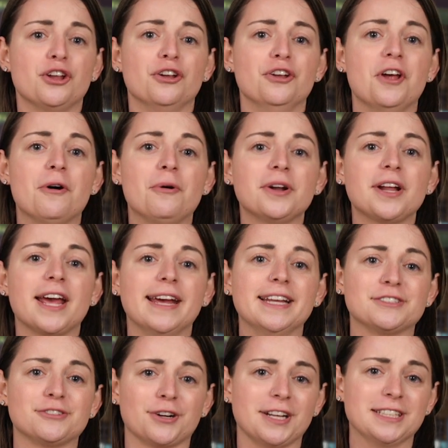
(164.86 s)
no one
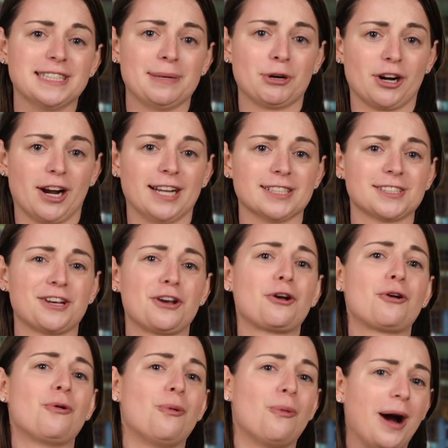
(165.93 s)
hates Rhode Island Democrats
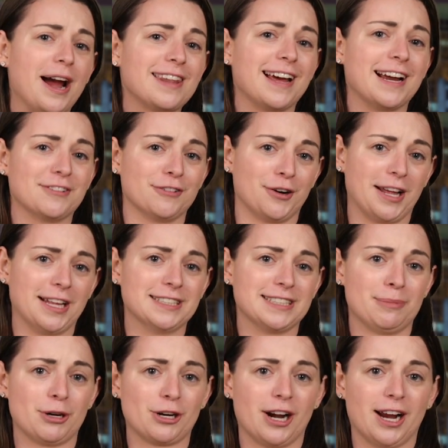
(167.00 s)
quite like Rhode Island
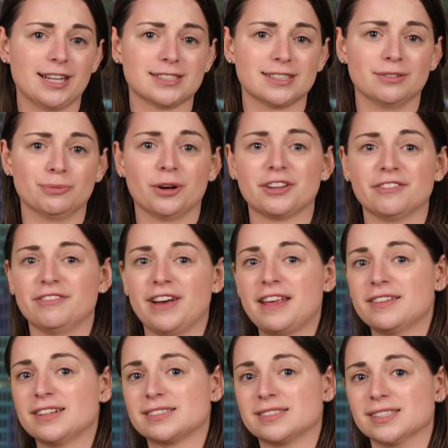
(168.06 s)
Democrats, and while the van
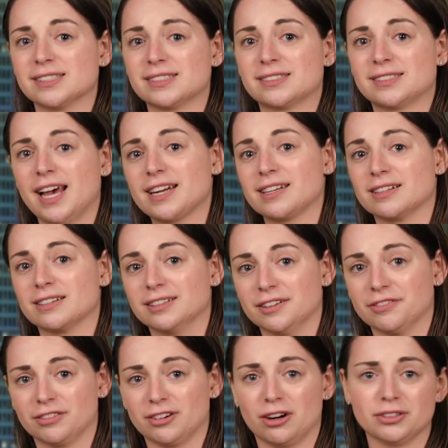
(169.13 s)
list is technically
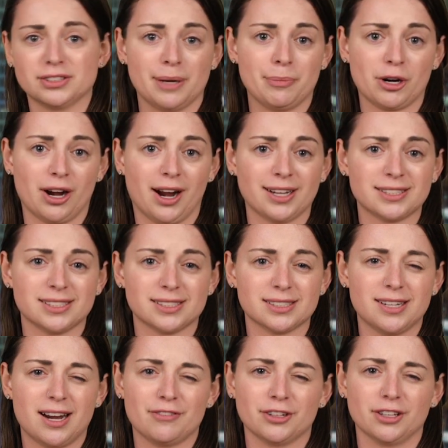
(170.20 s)
for all Democrats, it's
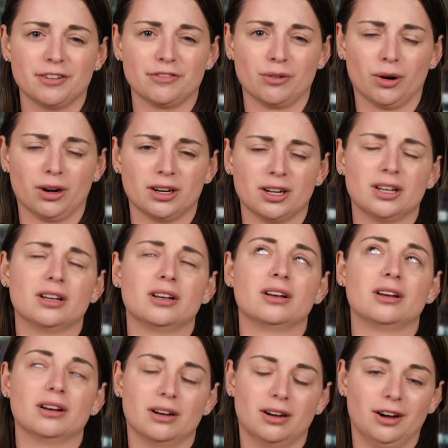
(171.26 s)
not really for
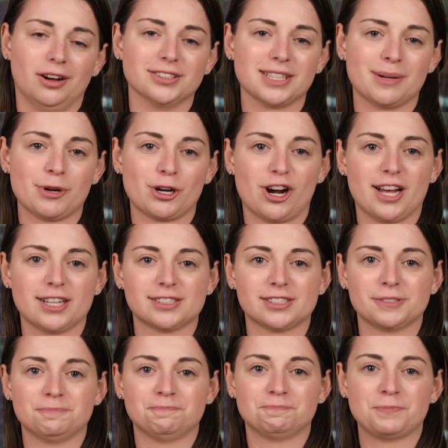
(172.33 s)
all Democrats.